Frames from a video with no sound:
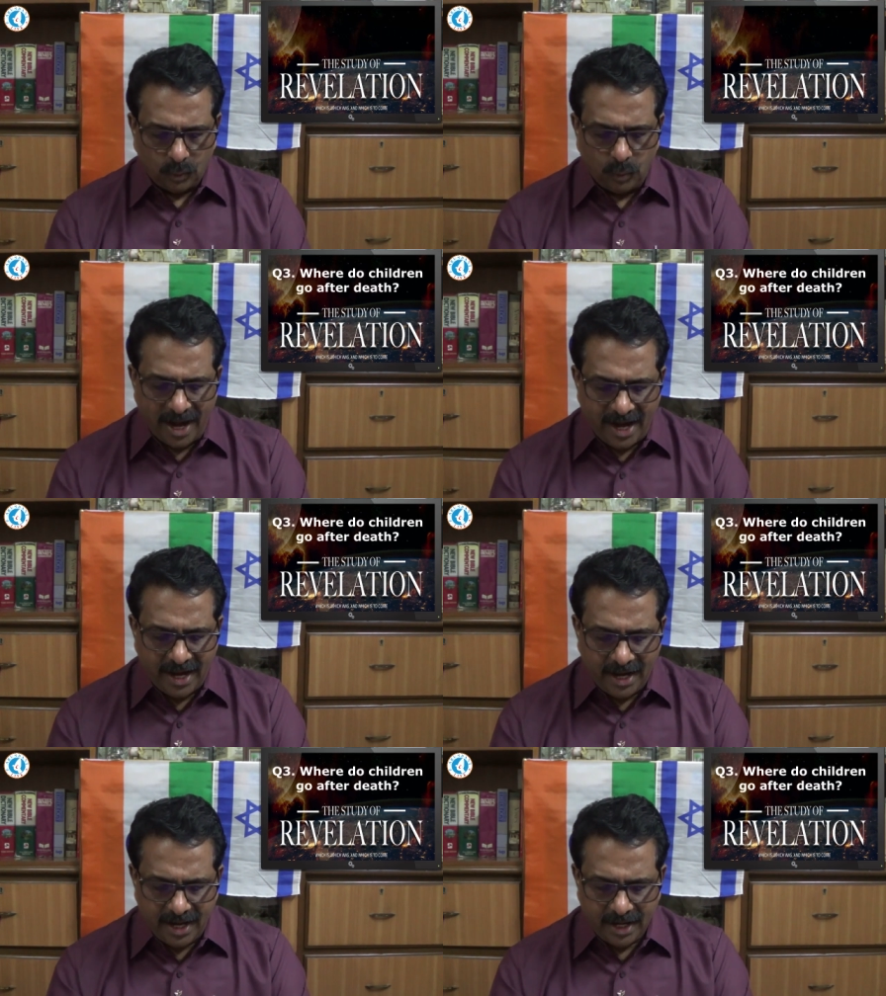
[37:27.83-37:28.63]

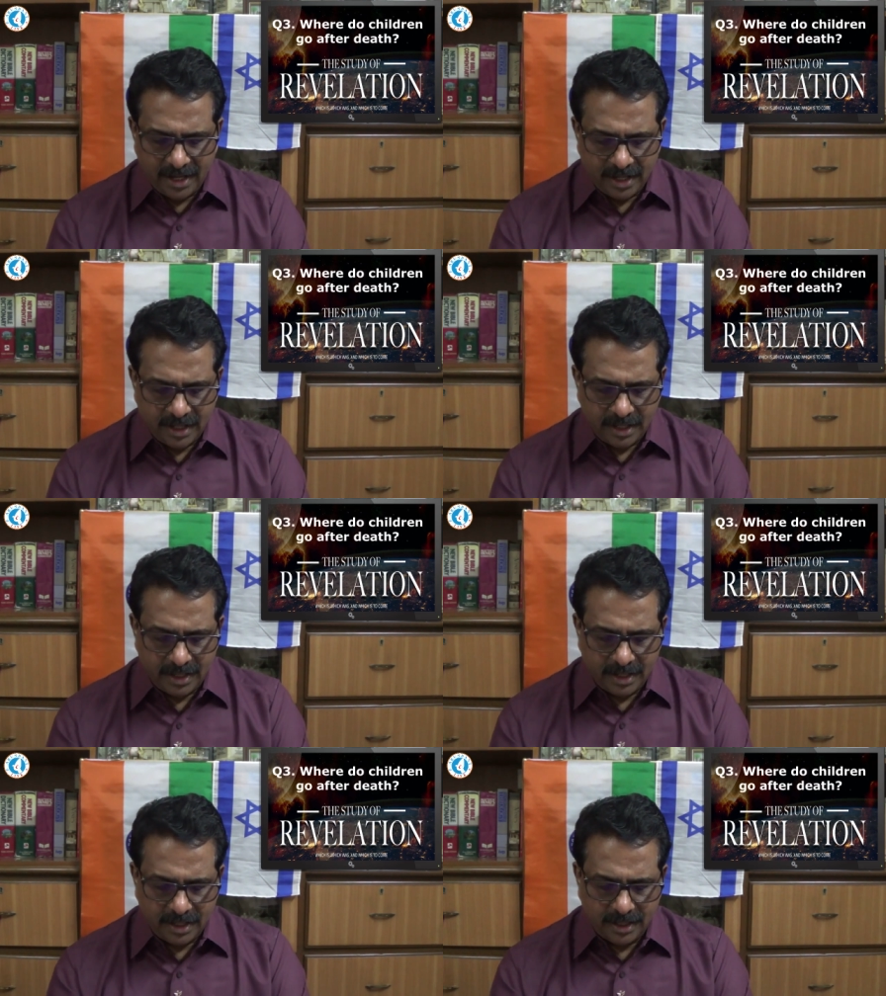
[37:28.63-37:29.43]
where
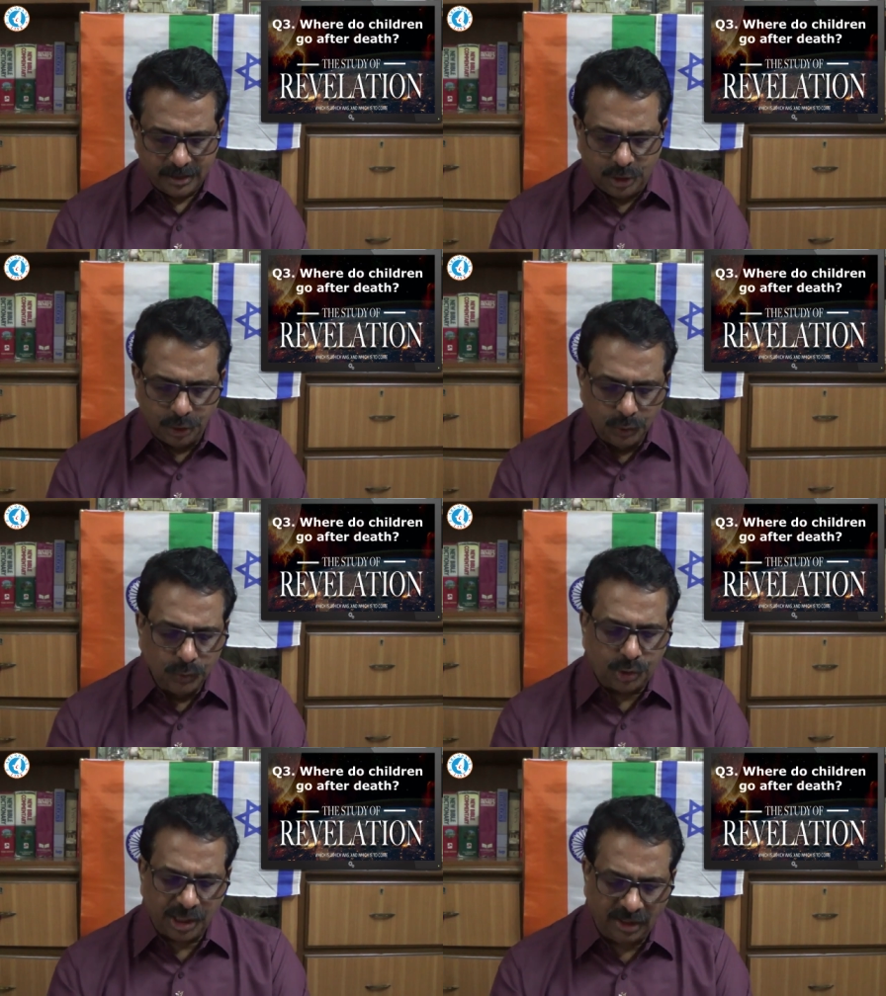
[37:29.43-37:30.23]
do
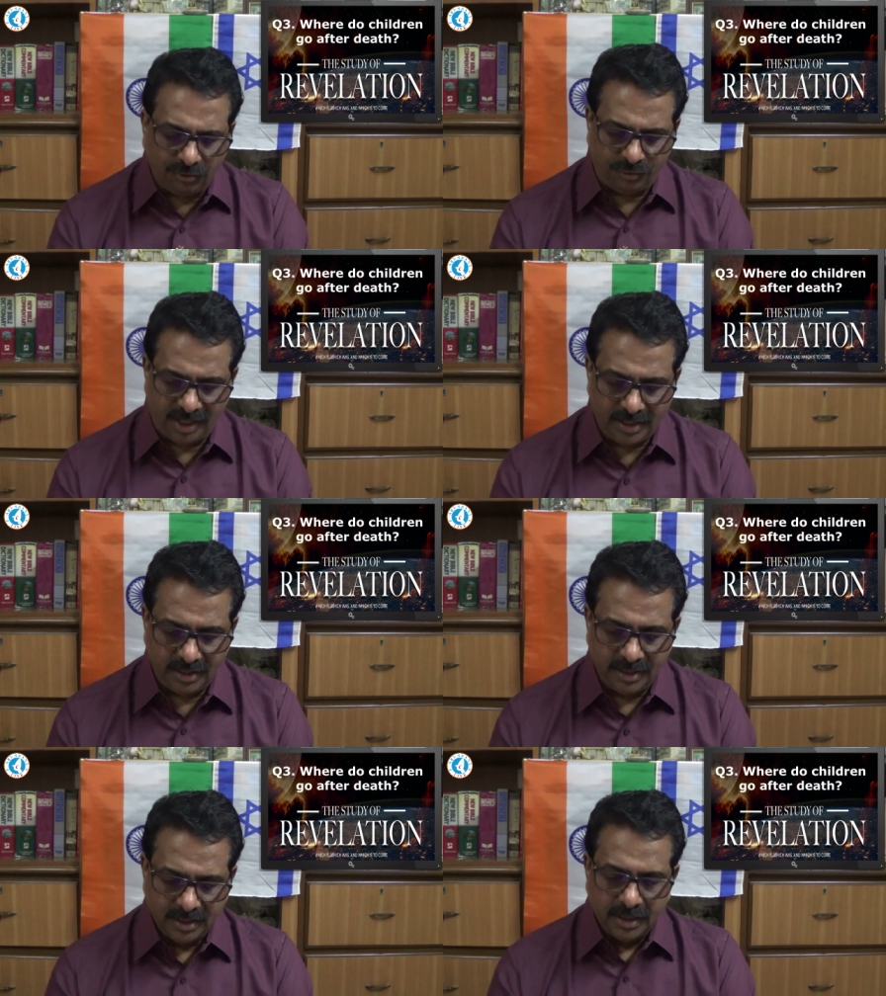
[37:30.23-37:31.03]

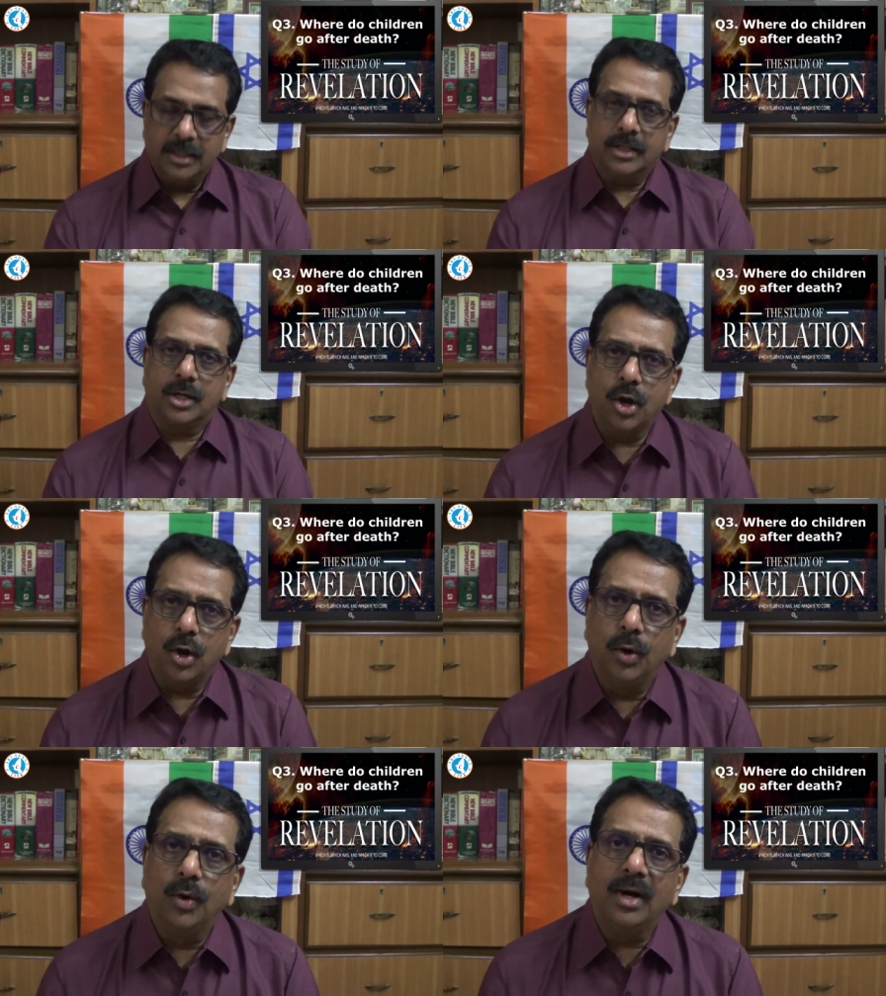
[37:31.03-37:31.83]
children
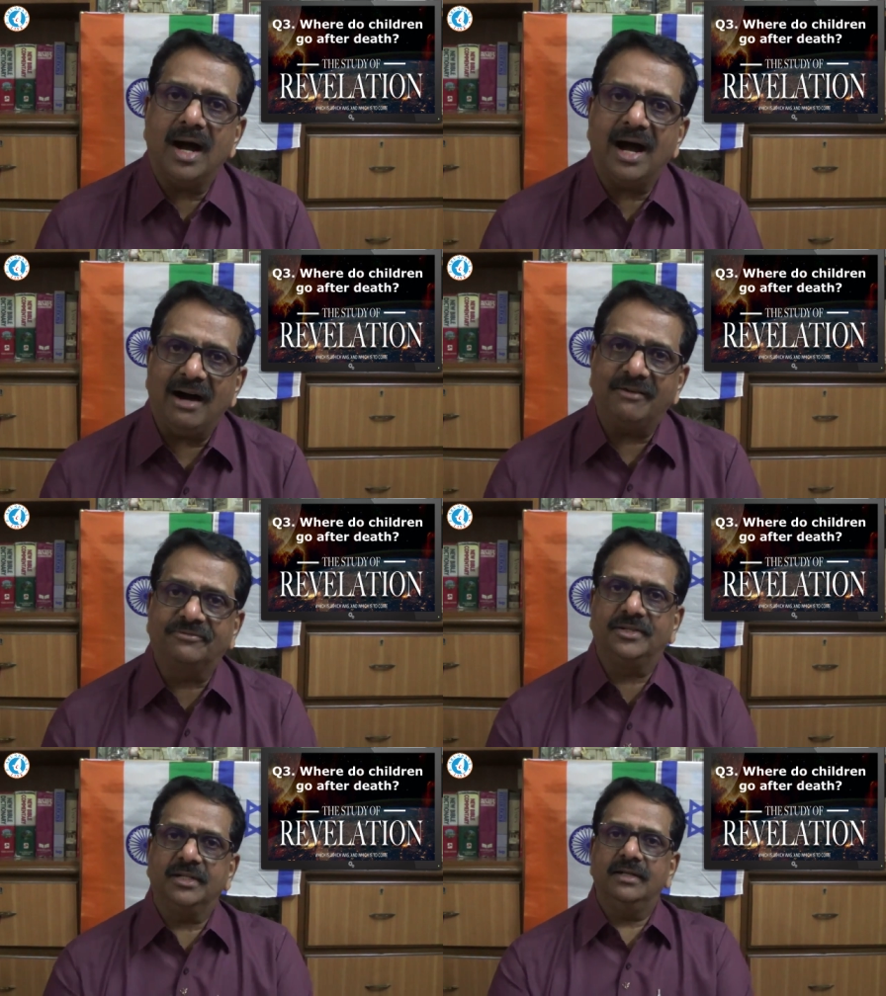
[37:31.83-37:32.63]
go
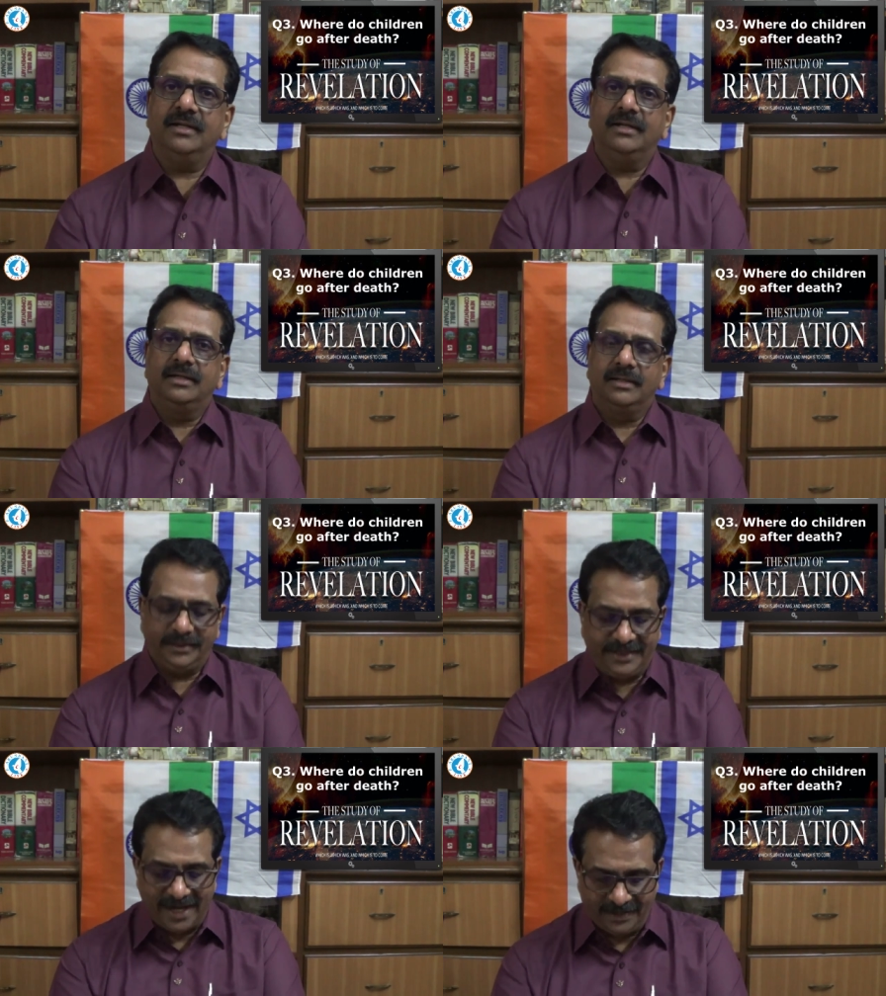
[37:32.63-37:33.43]
after
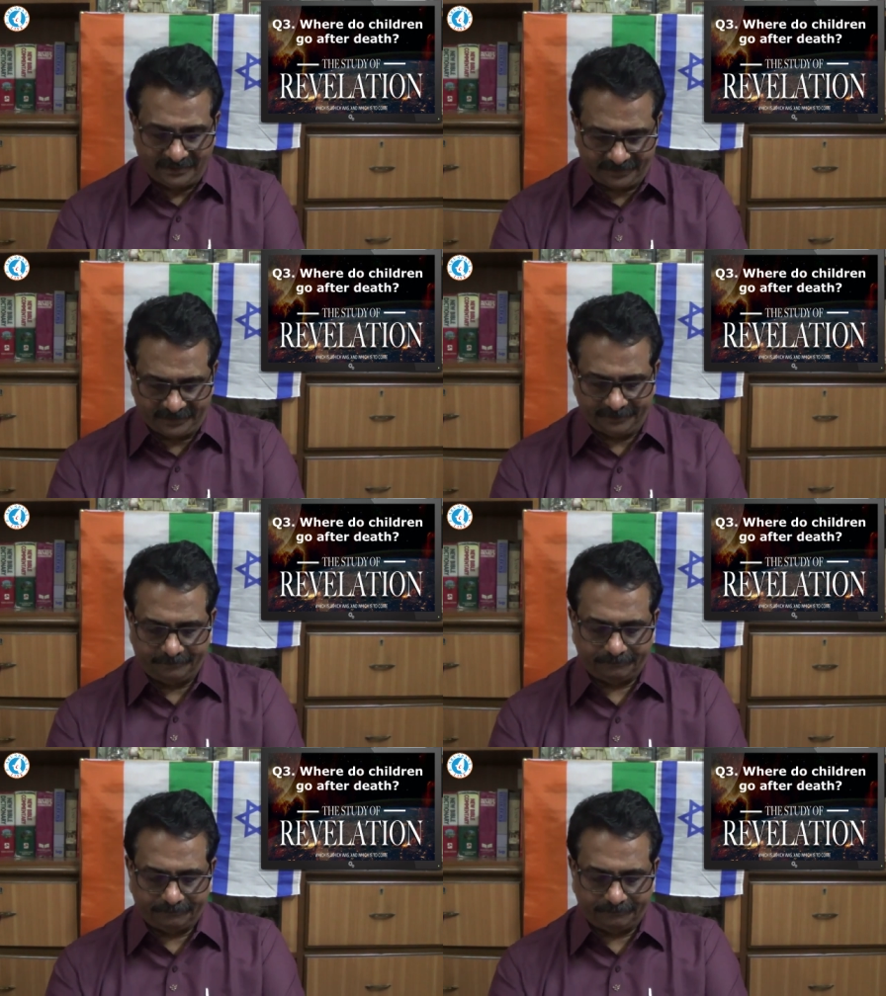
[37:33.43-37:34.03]
death?